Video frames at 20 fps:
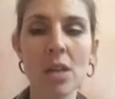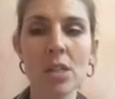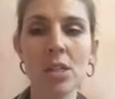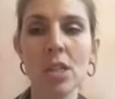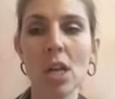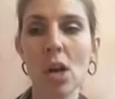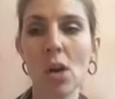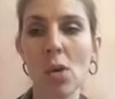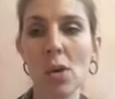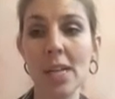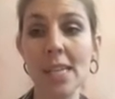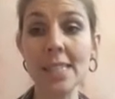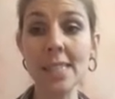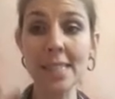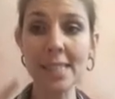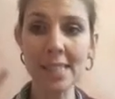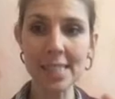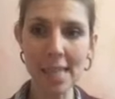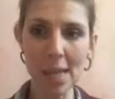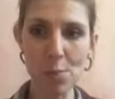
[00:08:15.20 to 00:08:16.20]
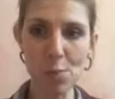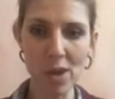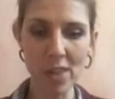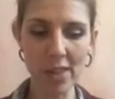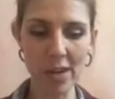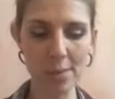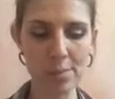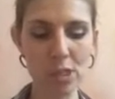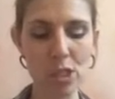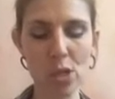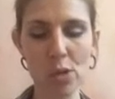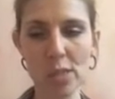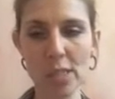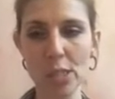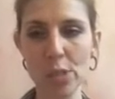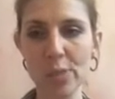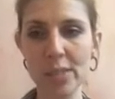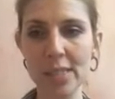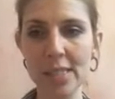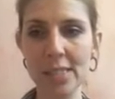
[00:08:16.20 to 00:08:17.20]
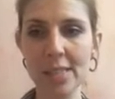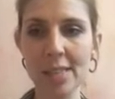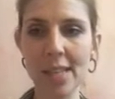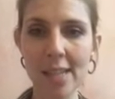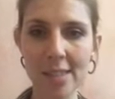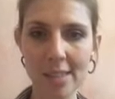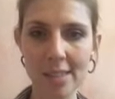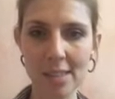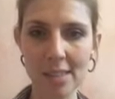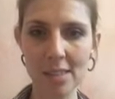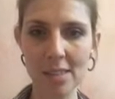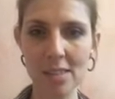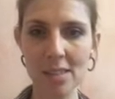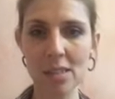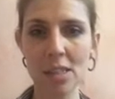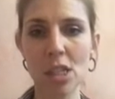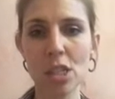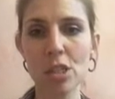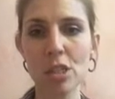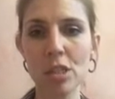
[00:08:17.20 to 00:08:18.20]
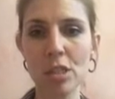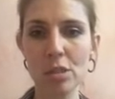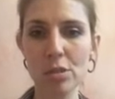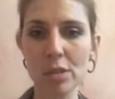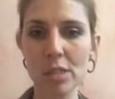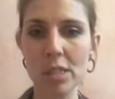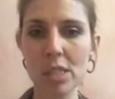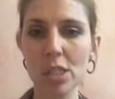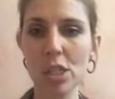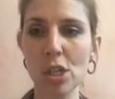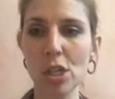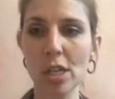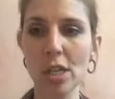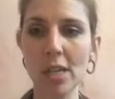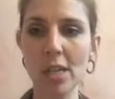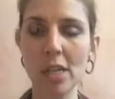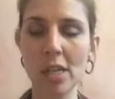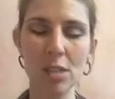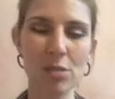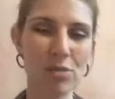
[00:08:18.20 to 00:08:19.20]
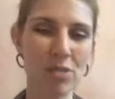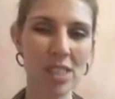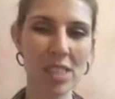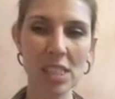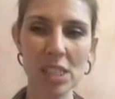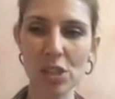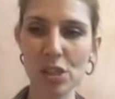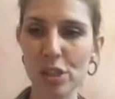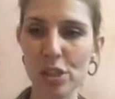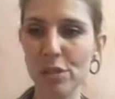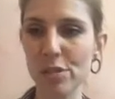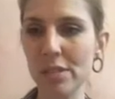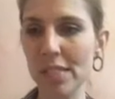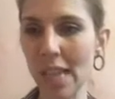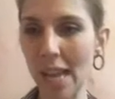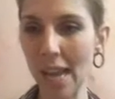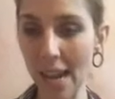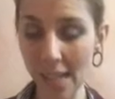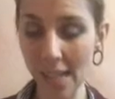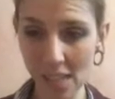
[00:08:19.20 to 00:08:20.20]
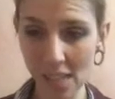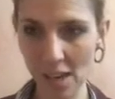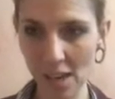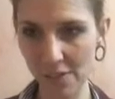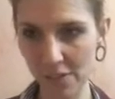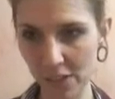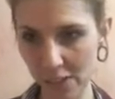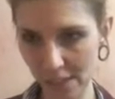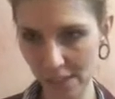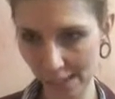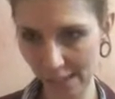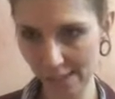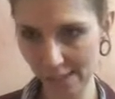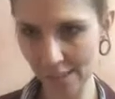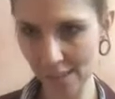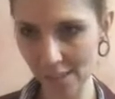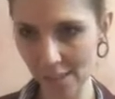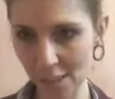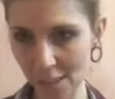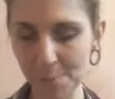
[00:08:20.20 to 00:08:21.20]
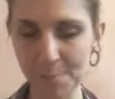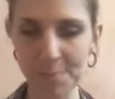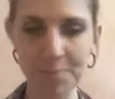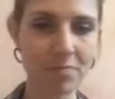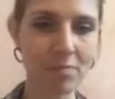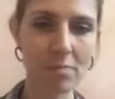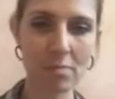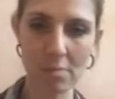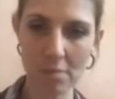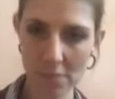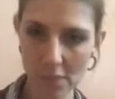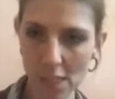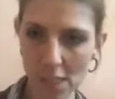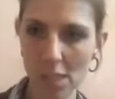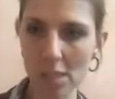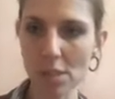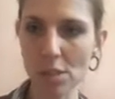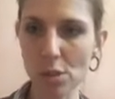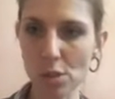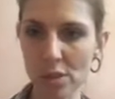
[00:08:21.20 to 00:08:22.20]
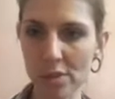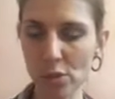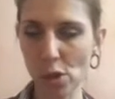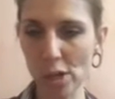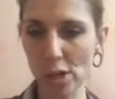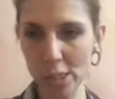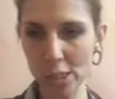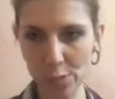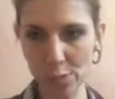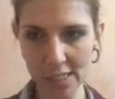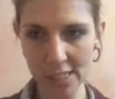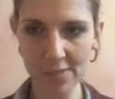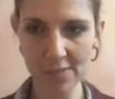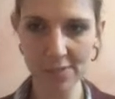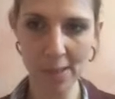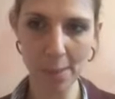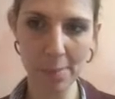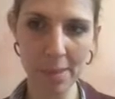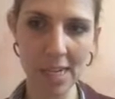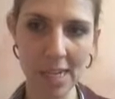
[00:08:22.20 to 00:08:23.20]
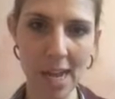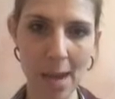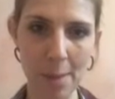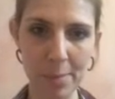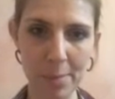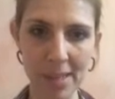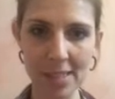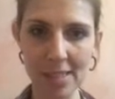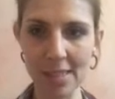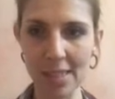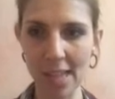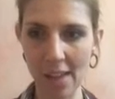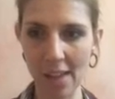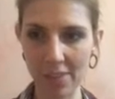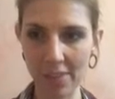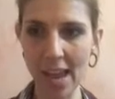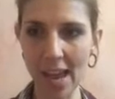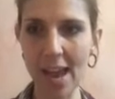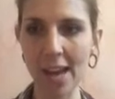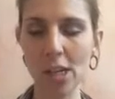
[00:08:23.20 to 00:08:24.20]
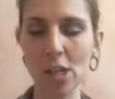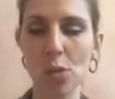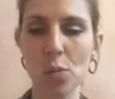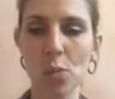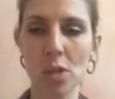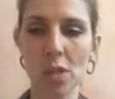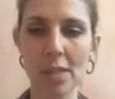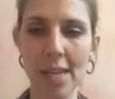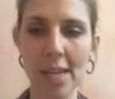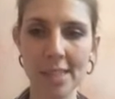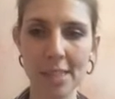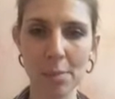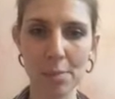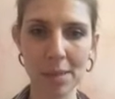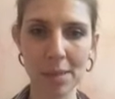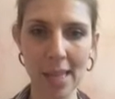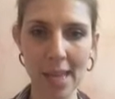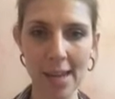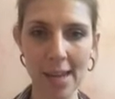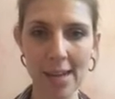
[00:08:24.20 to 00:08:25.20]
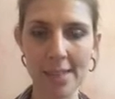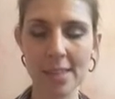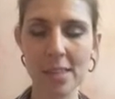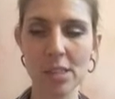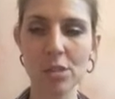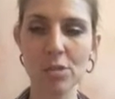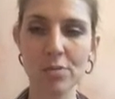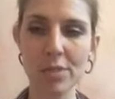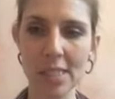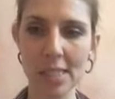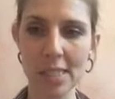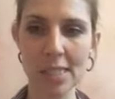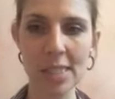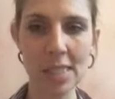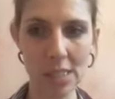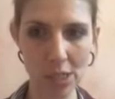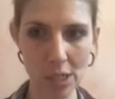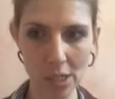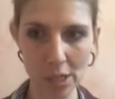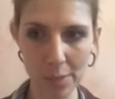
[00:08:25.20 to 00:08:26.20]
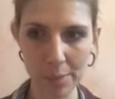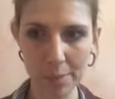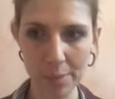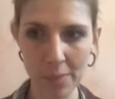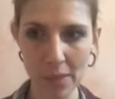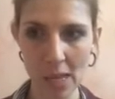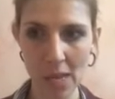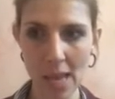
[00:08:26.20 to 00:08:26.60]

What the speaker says: So in the same way that I'm showing you with this lesson, students could really choose any of the lessons. You, of course, would give them the topics, not the actual lesson plan as it's written here.